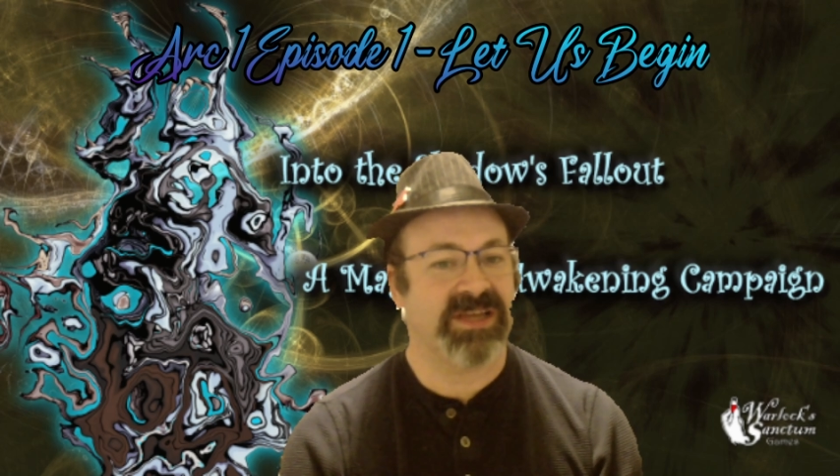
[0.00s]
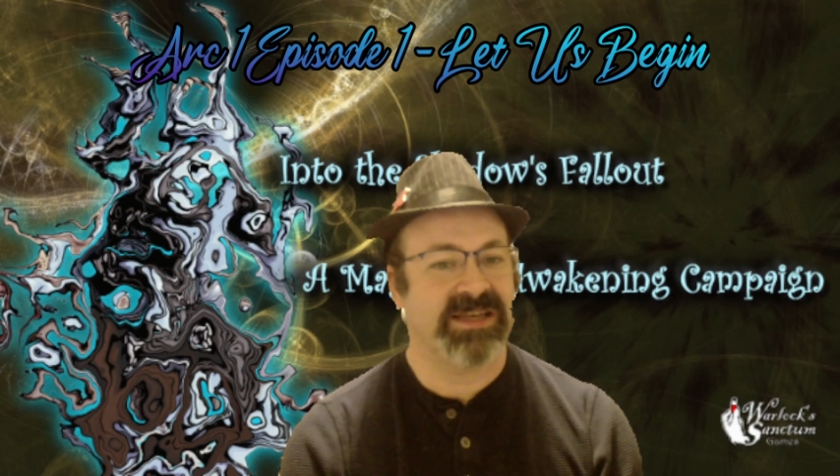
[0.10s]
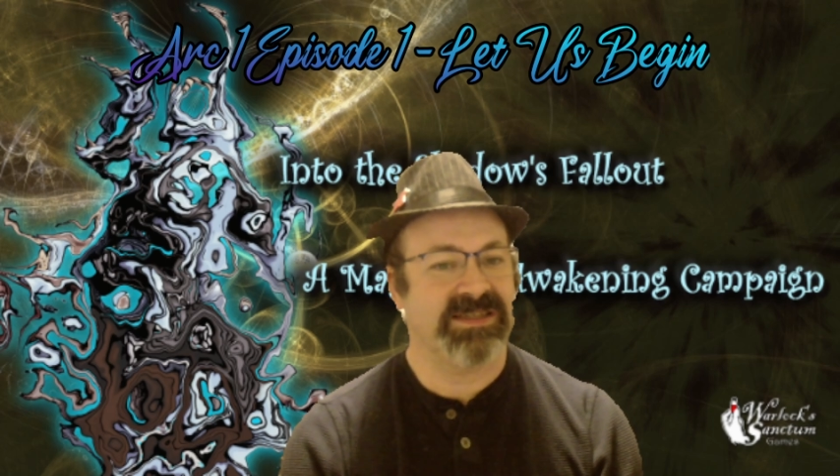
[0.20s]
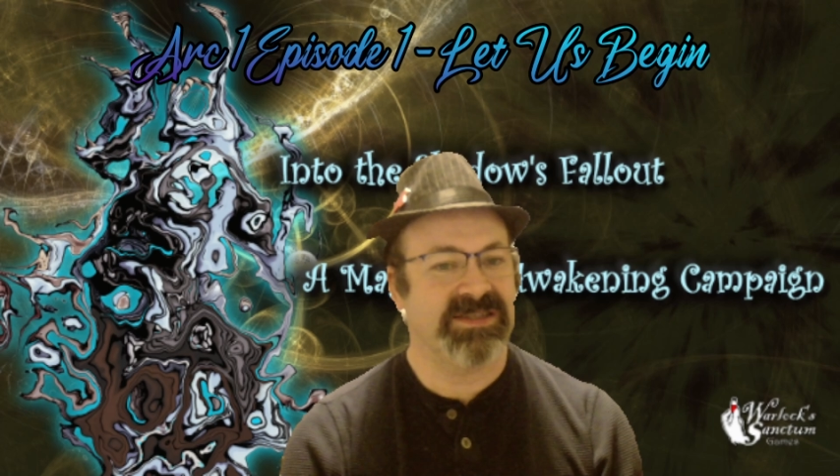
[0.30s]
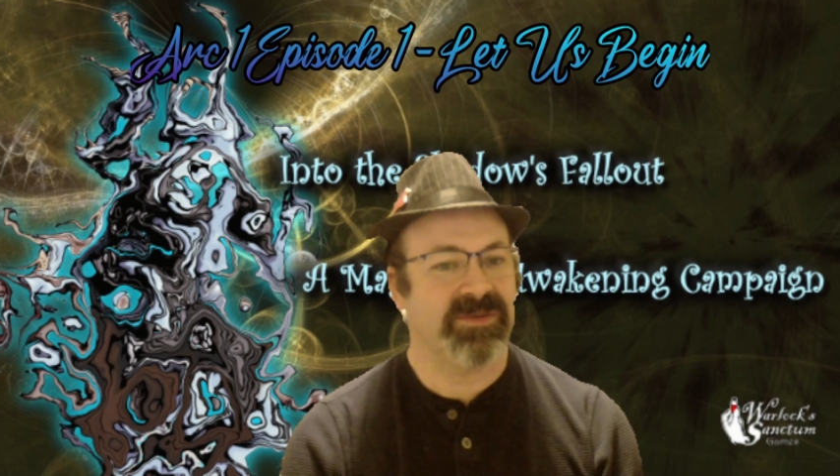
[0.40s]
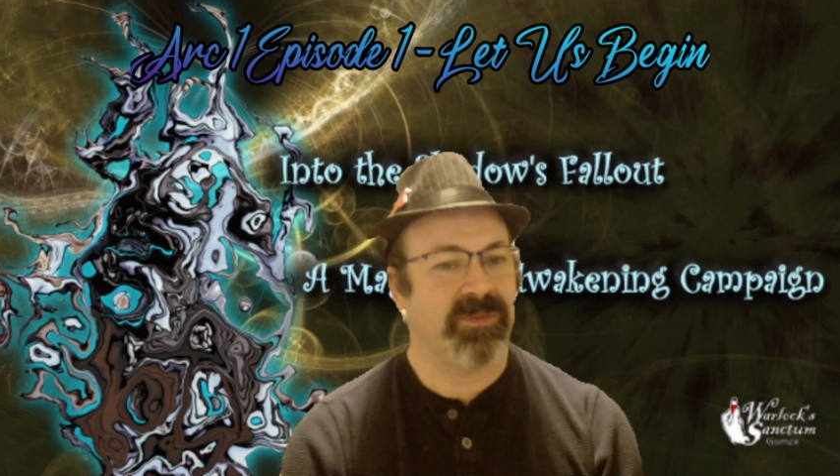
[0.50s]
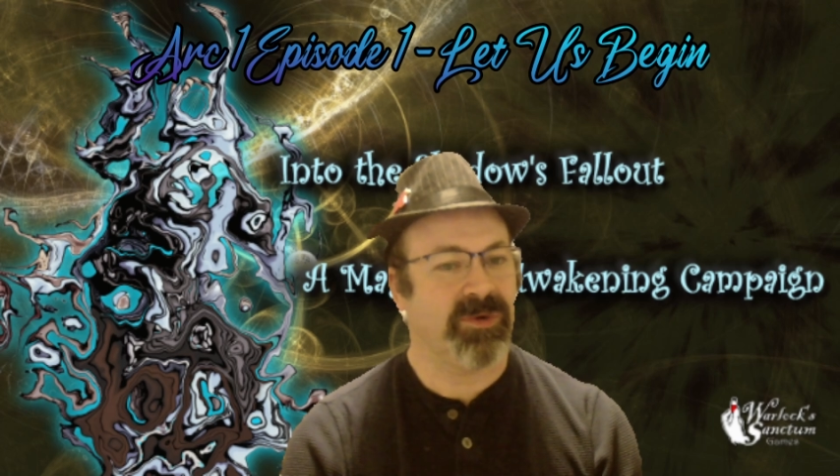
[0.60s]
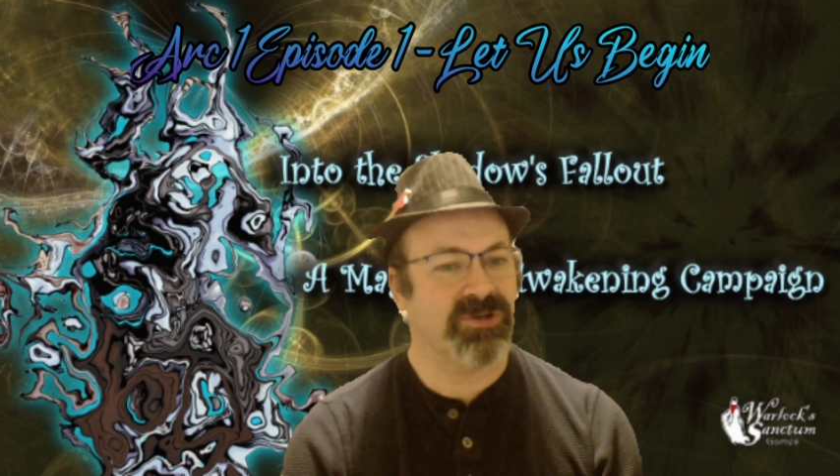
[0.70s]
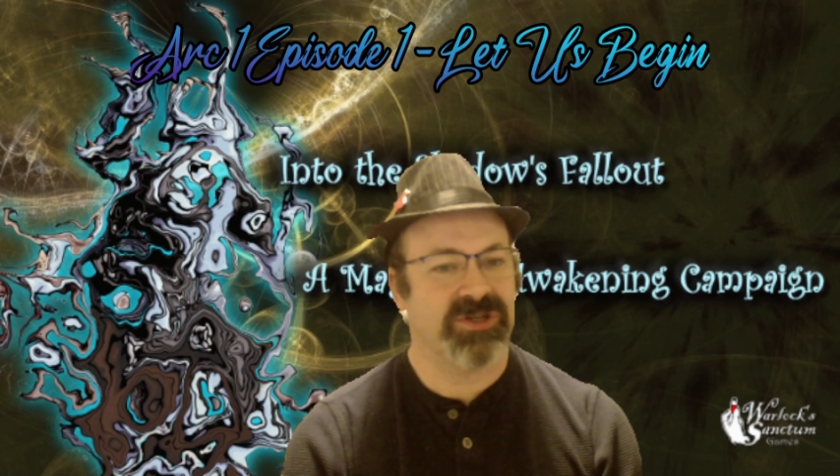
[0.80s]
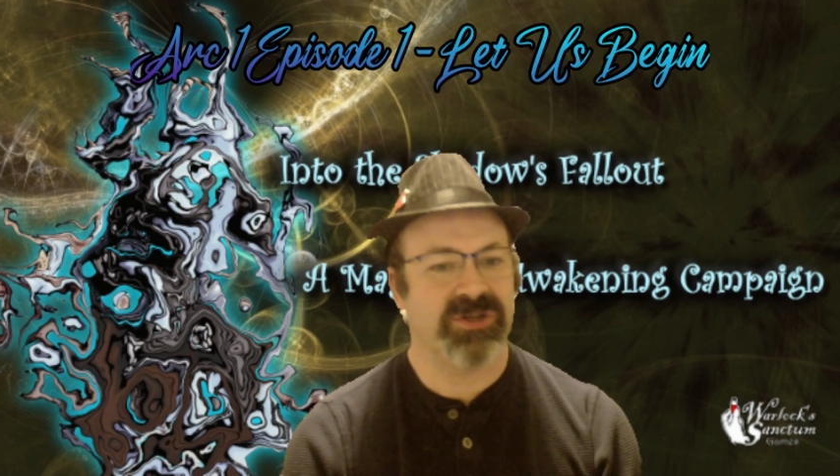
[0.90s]
as is the
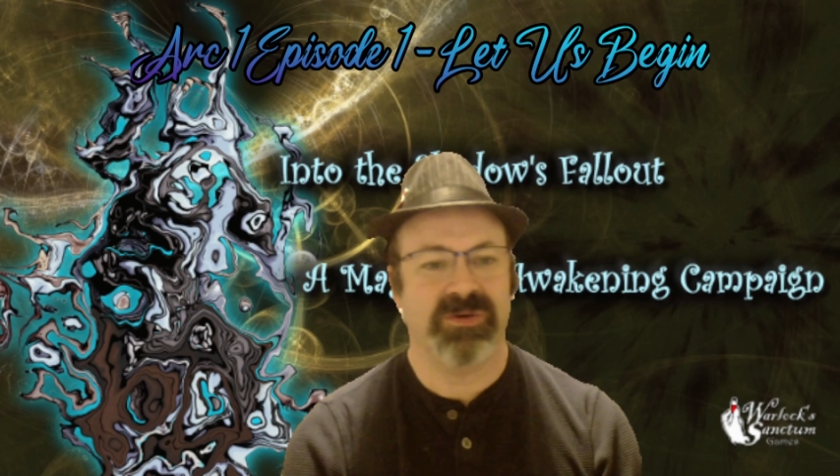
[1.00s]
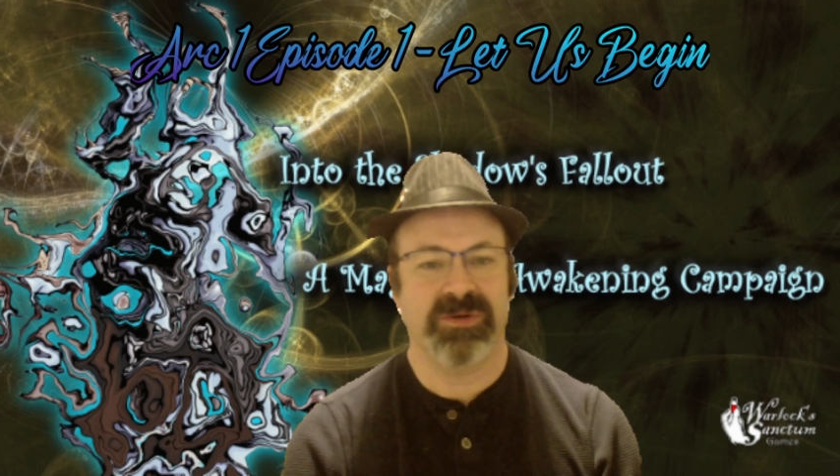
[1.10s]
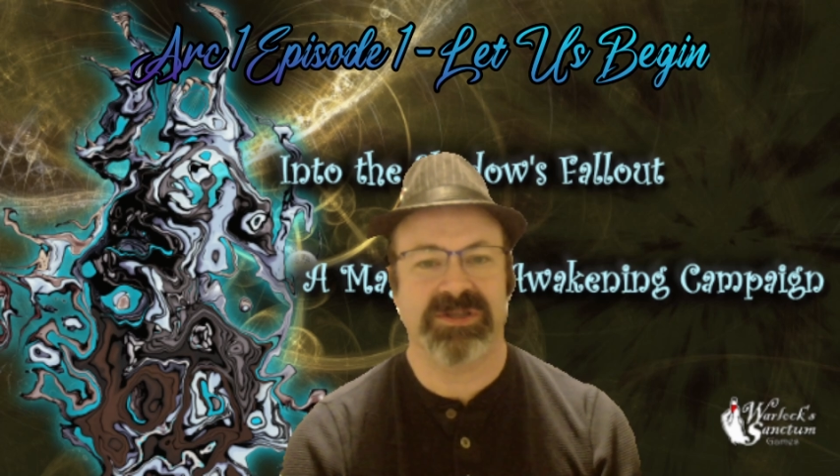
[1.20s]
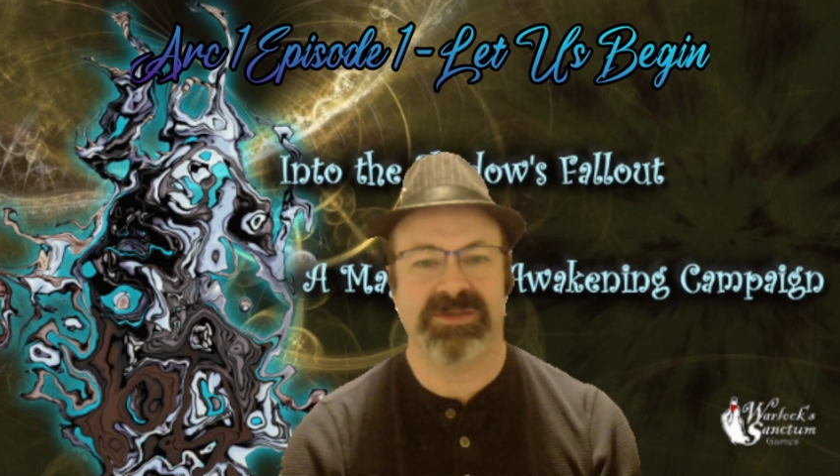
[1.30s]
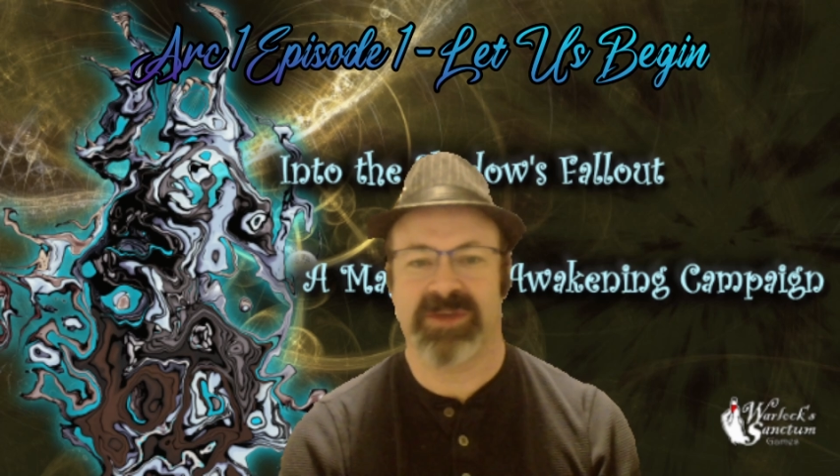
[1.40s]
person who is